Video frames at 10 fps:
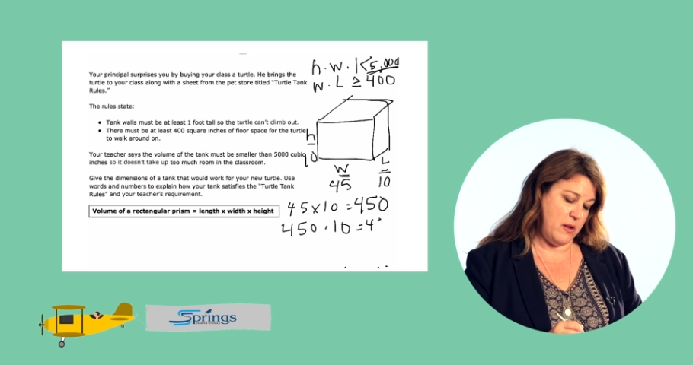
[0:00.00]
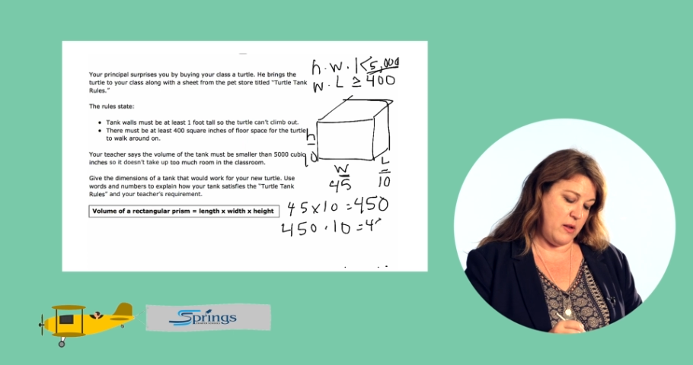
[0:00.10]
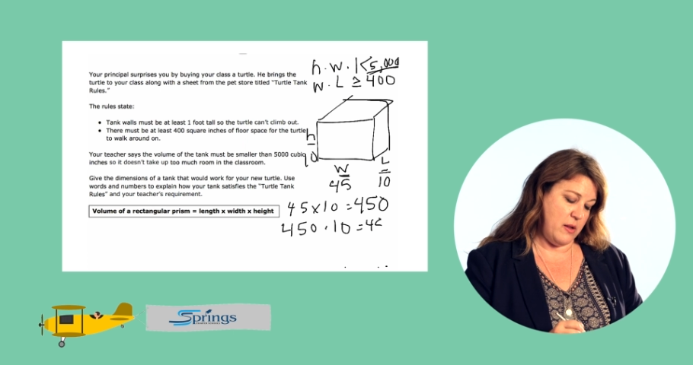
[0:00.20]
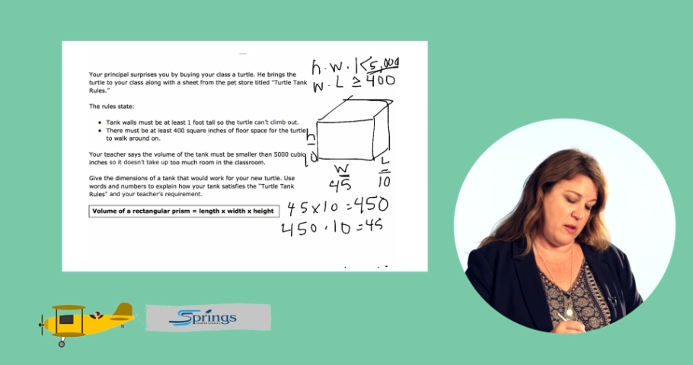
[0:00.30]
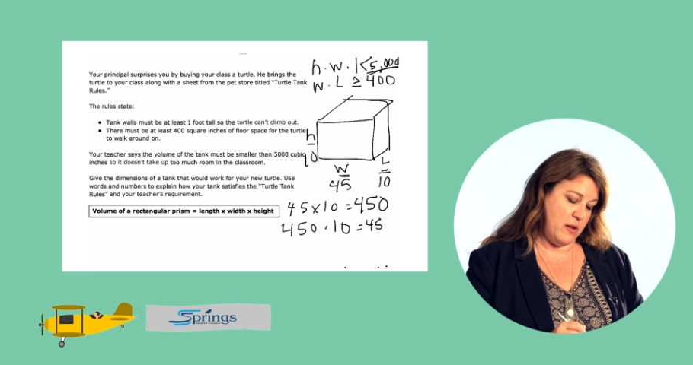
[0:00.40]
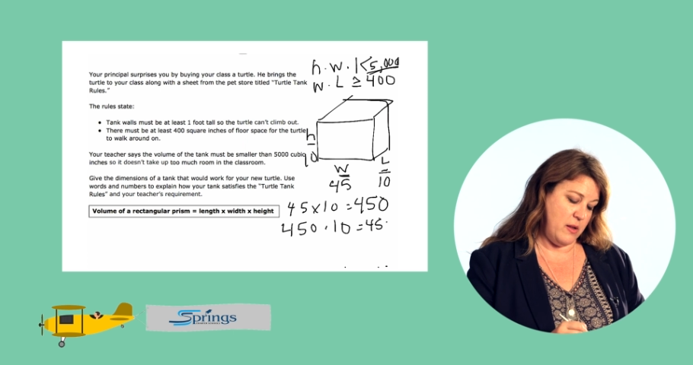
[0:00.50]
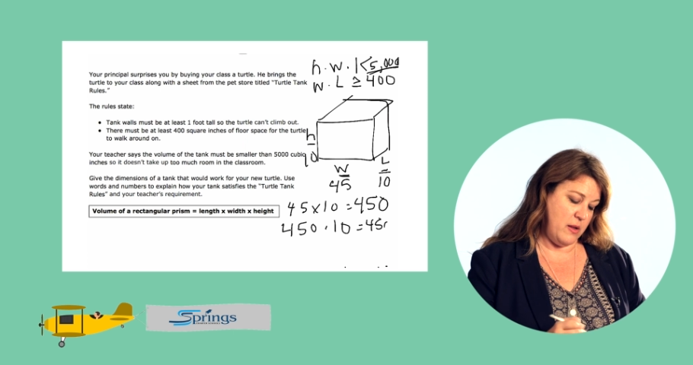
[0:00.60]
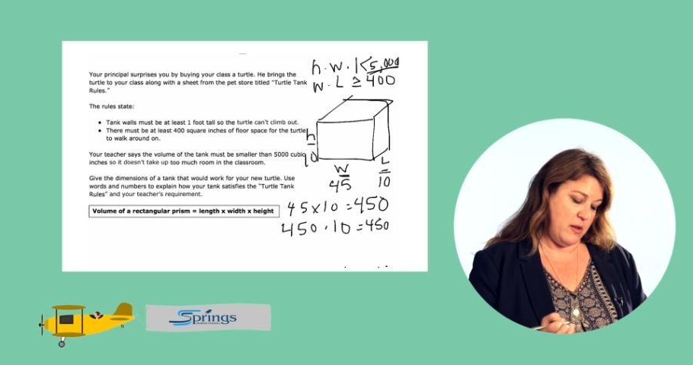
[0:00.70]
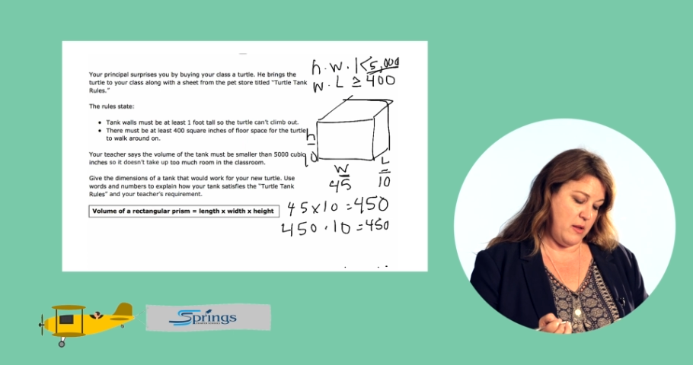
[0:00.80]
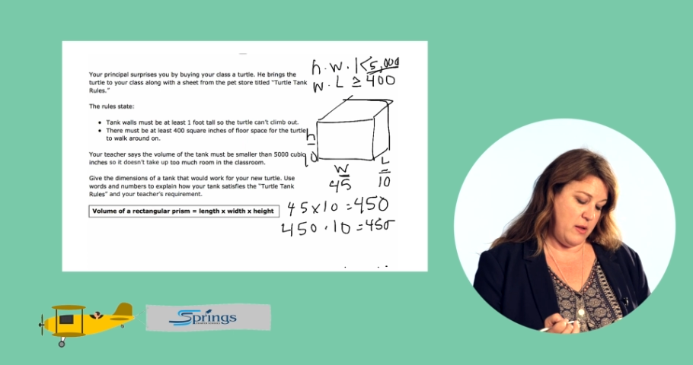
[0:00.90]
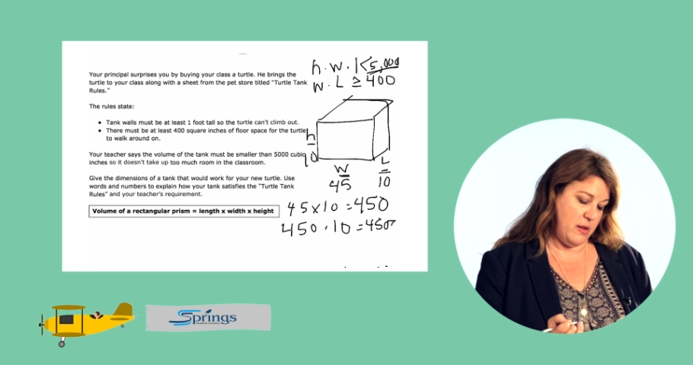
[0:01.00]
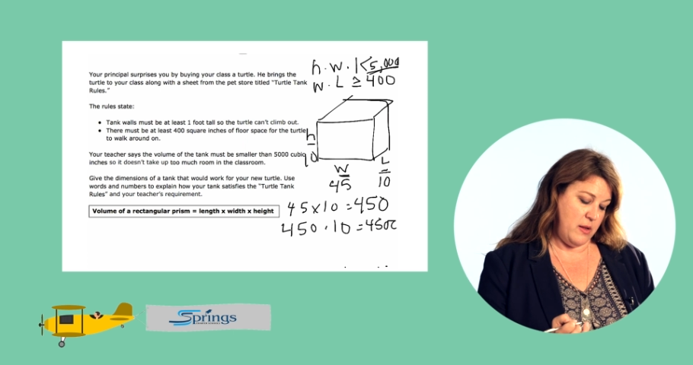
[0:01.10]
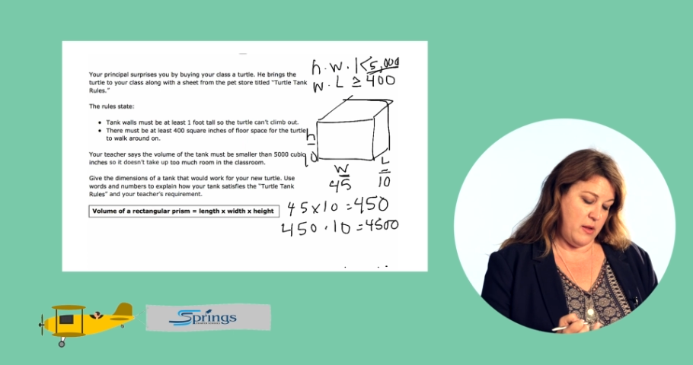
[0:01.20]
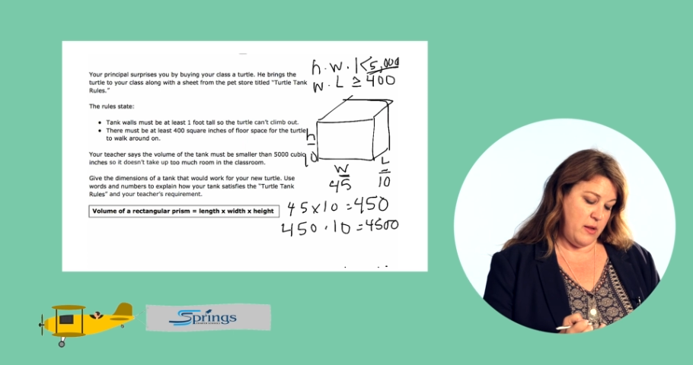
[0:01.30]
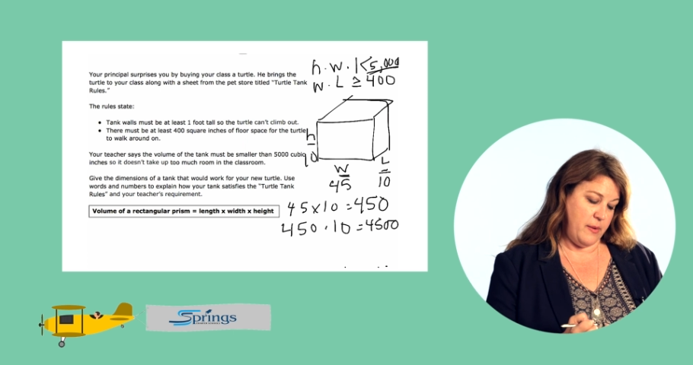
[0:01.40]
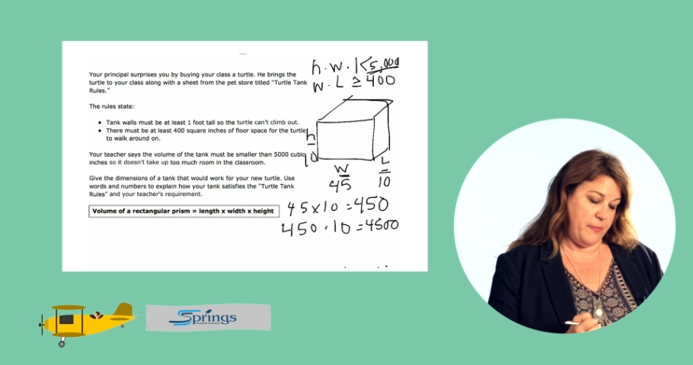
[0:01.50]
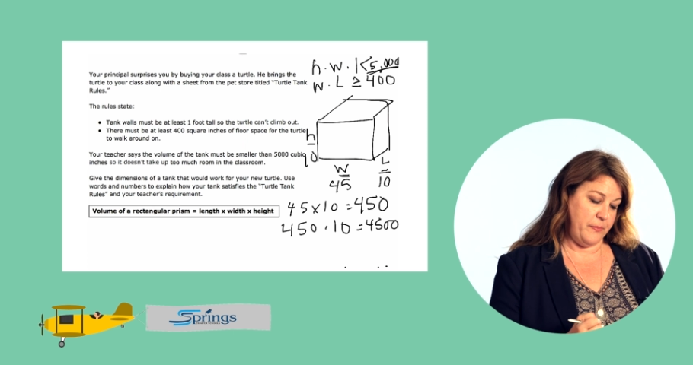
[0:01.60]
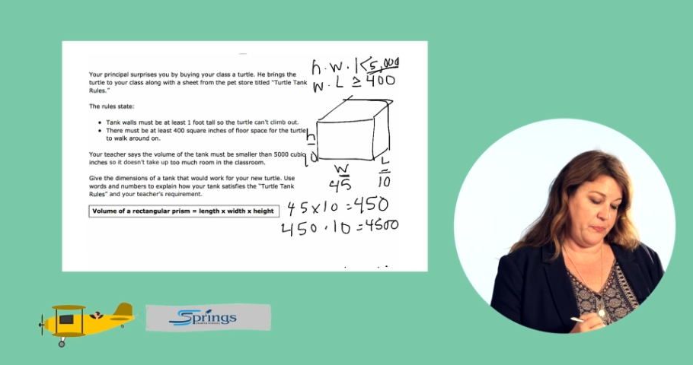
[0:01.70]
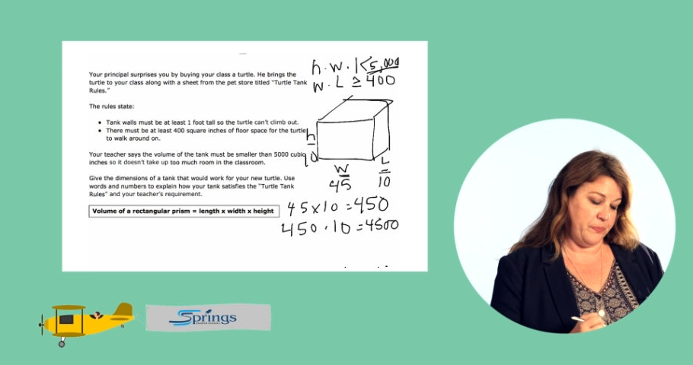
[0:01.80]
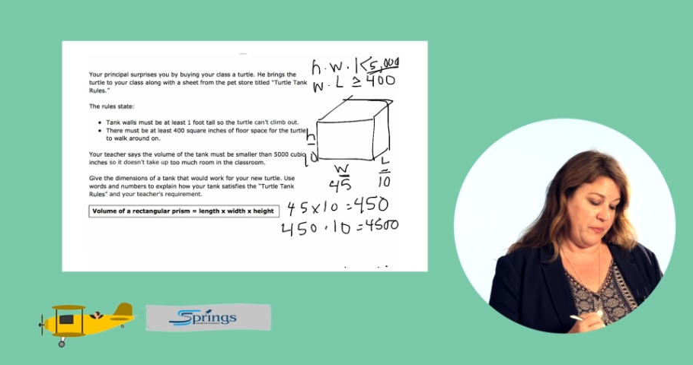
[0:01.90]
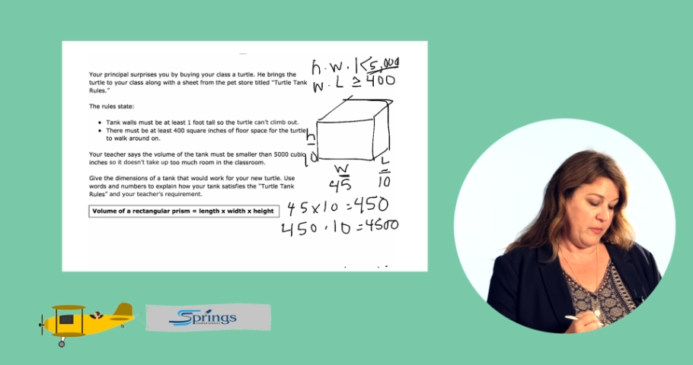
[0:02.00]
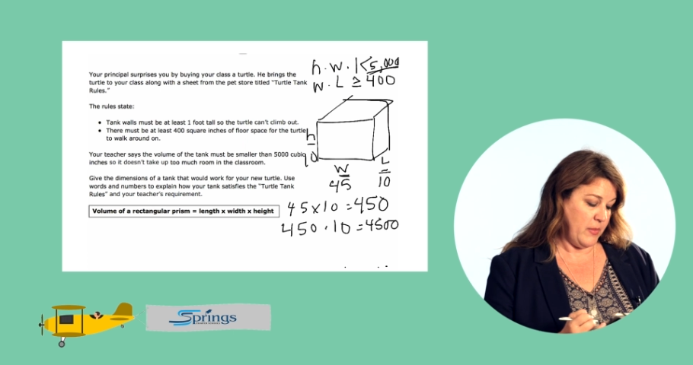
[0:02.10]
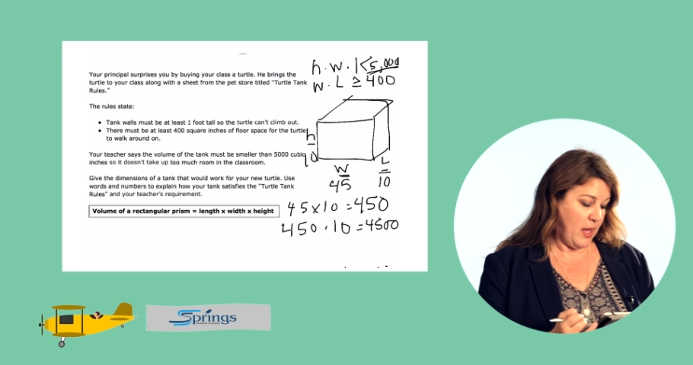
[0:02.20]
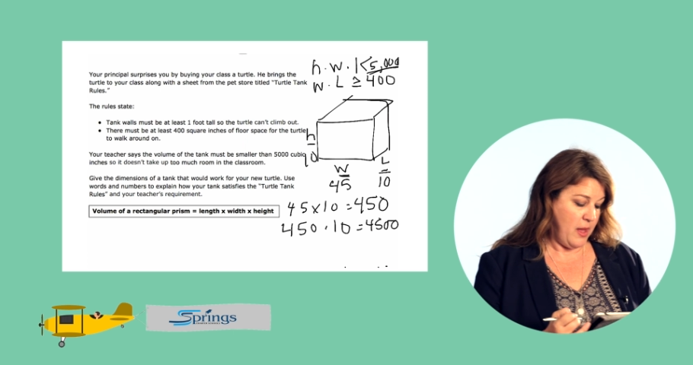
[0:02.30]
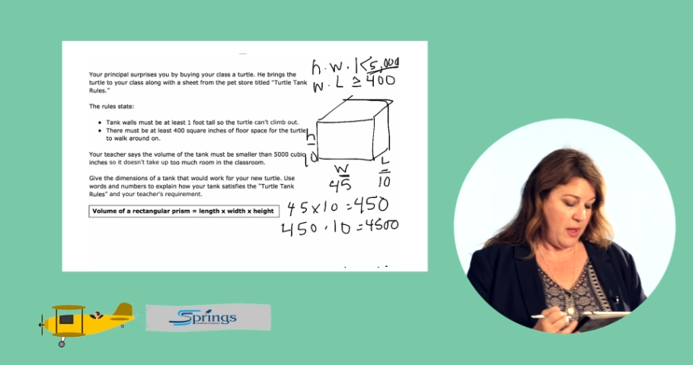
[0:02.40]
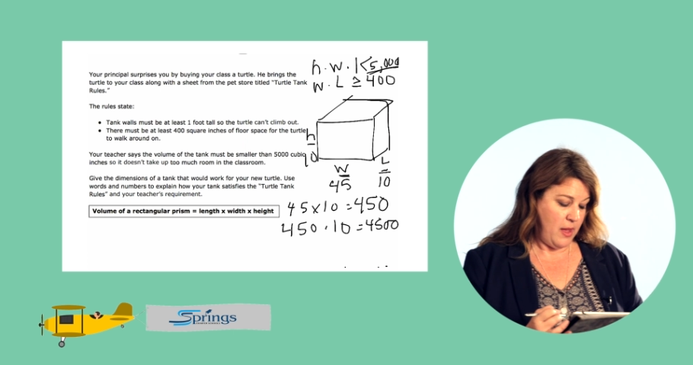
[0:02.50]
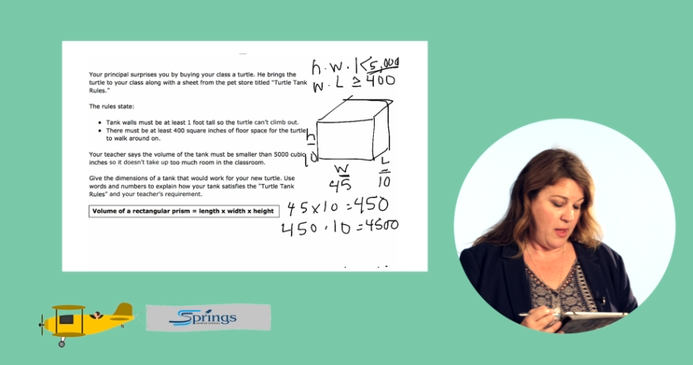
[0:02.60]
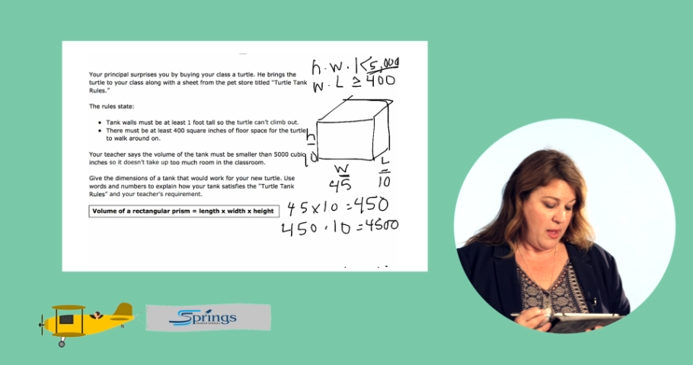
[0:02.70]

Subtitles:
[no speech]